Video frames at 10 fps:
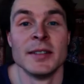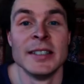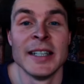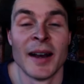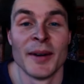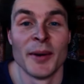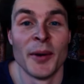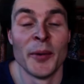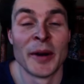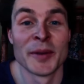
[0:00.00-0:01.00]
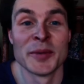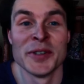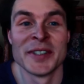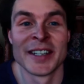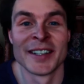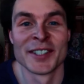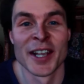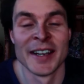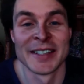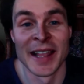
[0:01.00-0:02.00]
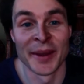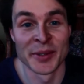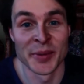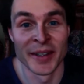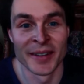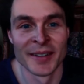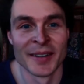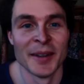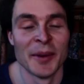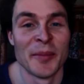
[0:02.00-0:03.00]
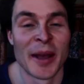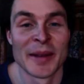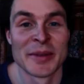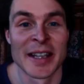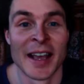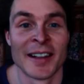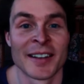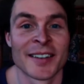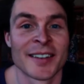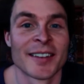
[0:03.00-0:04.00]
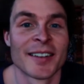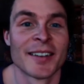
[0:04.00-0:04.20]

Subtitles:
Nihon, welcome to New Zealand Chinese Language Week. My name is Alex.